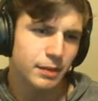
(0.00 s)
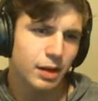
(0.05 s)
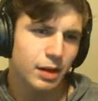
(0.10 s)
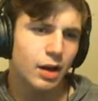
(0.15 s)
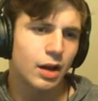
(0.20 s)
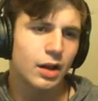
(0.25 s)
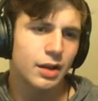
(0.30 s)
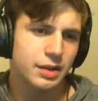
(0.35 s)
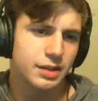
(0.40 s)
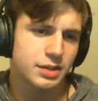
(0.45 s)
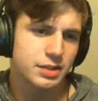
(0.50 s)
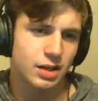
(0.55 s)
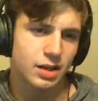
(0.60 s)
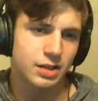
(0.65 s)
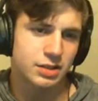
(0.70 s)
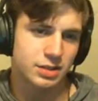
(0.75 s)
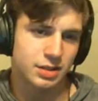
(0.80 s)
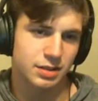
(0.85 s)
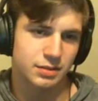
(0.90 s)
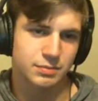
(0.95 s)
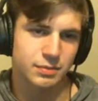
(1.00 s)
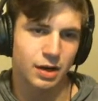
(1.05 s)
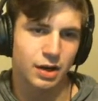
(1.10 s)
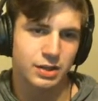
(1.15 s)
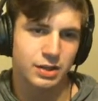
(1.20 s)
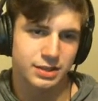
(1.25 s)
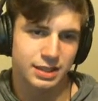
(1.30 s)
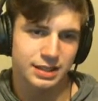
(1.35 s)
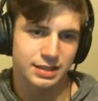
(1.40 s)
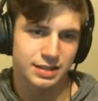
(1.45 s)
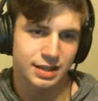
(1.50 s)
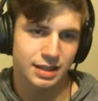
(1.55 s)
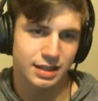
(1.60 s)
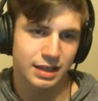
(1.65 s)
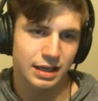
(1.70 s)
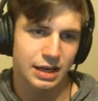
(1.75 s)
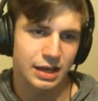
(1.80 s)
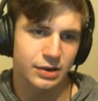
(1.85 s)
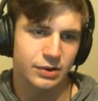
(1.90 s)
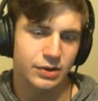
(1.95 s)
All these cards are decent,
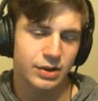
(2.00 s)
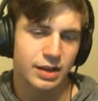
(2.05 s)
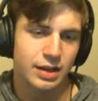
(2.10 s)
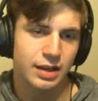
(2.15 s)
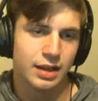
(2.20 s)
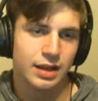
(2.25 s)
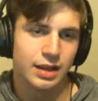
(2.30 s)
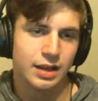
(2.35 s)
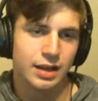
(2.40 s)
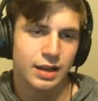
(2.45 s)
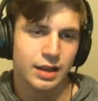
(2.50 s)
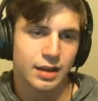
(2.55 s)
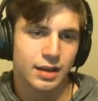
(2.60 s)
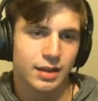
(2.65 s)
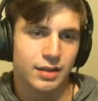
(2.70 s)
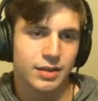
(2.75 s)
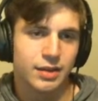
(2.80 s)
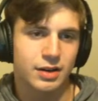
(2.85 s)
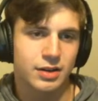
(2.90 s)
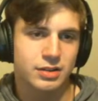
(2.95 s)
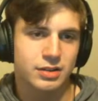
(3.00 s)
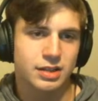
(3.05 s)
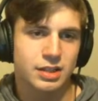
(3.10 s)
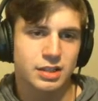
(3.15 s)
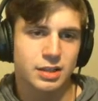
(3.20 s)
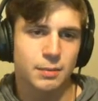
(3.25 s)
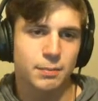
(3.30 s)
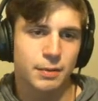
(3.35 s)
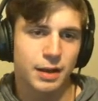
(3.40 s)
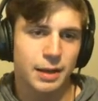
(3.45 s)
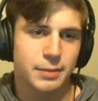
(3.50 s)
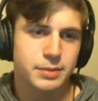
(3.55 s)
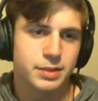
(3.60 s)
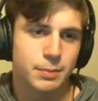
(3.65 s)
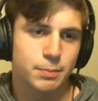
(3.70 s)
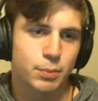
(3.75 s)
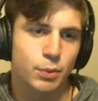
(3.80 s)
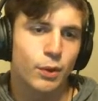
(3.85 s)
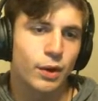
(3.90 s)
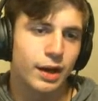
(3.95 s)
you know. Comes
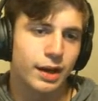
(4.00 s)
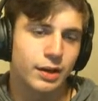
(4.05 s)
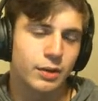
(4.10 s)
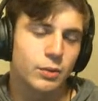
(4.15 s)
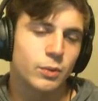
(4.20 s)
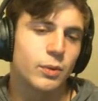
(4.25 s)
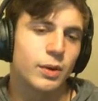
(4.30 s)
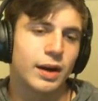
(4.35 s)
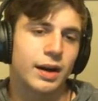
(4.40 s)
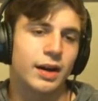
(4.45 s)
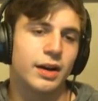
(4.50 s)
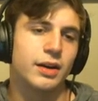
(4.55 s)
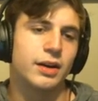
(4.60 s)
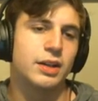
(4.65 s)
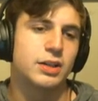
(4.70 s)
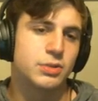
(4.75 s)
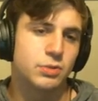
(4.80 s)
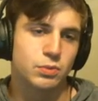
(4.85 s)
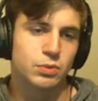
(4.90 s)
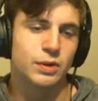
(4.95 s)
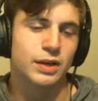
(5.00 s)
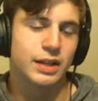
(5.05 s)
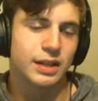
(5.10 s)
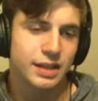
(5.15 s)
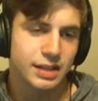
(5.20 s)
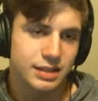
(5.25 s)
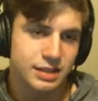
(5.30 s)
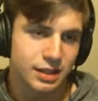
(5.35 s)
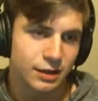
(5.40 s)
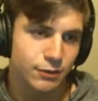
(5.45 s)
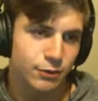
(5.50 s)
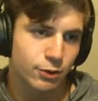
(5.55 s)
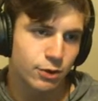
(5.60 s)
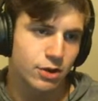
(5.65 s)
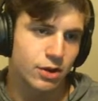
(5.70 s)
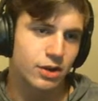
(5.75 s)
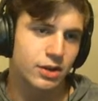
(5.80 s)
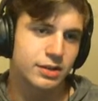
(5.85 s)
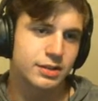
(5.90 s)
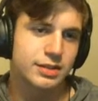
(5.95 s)
a point where it's really
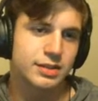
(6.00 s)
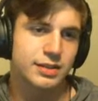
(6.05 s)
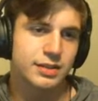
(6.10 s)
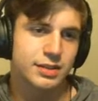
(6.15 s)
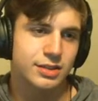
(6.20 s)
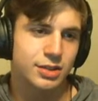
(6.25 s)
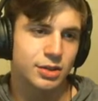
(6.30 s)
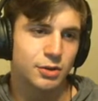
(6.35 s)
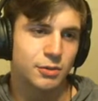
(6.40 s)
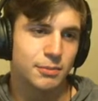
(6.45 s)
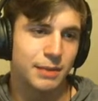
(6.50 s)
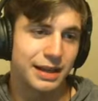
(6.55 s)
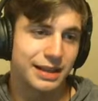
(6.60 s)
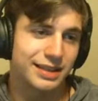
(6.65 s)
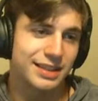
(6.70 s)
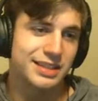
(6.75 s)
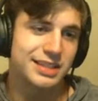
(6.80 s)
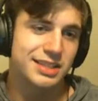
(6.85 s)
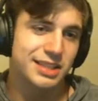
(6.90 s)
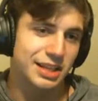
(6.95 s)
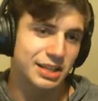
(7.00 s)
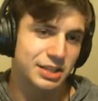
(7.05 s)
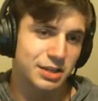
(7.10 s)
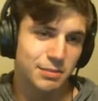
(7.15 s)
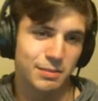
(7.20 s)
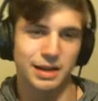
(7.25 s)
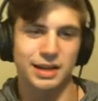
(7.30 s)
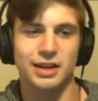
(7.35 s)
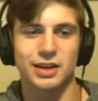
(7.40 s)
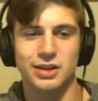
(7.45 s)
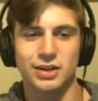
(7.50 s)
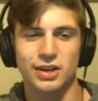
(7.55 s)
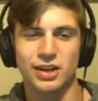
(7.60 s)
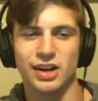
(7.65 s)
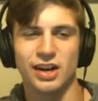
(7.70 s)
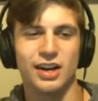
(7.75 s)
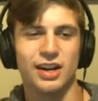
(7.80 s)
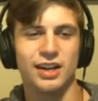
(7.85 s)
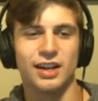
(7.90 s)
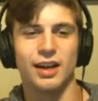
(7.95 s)
difficult to make the decision, make a
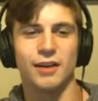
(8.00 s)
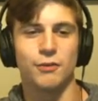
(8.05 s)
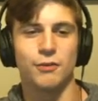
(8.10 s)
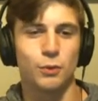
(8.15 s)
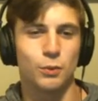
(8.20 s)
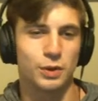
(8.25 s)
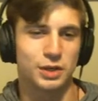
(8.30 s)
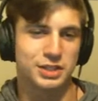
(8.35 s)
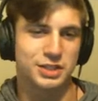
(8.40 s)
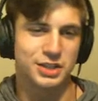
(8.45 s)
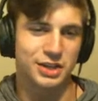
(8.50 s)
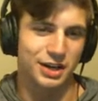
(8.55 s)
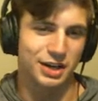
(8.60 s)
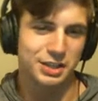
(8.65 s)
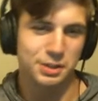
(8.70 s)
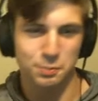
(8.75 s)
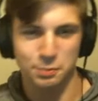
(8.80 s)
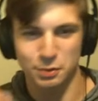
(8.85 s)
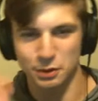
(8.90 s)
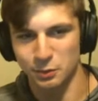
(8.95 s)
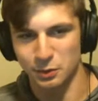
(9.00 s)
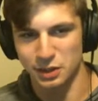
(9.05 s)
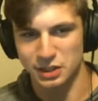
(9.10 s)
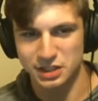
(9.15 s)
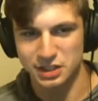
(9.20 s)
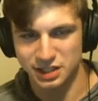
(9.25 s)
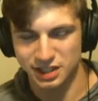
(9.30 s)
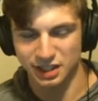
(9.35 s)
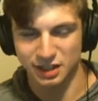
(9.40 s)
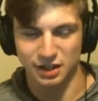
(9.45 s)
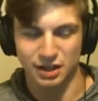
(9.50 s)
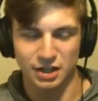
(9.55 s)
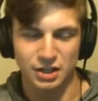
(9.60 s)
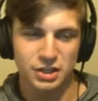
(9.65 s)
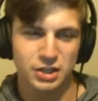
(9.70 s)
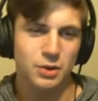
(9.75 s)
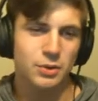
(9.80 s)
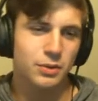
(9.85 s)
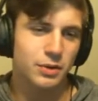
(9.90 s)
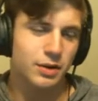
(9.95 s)
call off of which card to put in which tier. And
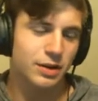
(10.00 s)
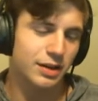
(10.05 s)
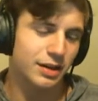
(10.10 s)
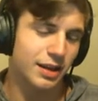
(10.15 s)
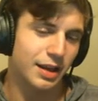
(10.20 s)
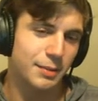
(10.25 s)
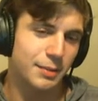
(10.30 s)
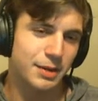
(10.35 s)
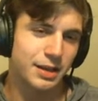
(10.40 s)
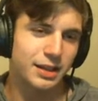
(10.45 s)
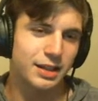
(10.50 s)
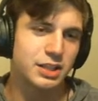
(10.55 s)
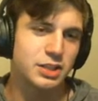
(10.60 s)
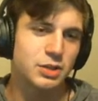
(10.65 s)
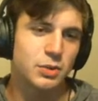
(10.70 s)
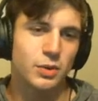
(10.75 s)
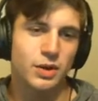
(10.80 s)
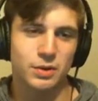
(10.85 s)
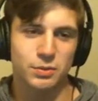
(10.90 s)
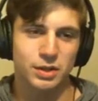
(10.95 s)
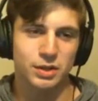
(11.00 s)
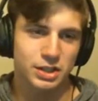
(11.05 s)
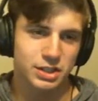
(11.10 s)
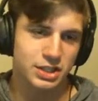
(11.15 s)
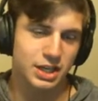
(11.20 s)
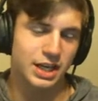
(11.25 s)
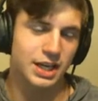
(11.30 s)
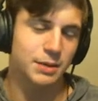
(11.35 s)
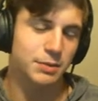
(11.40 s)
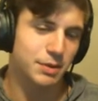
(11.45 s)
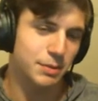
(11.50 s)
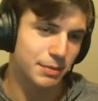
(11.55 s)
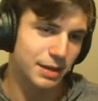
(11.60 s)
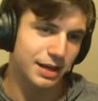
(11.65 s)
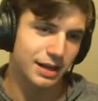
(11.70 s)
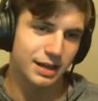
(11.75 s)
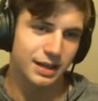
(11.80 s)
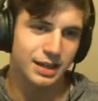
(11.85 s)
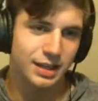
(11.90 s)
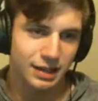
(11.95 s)
you don't, I mean, unless you want to really shake up the
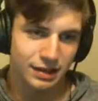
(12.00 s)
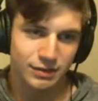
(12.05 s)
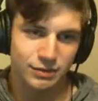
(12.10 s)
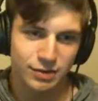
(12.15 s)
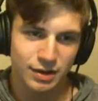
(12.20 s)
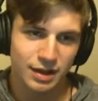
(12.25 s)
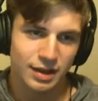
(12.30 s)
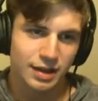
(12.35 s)
meta, give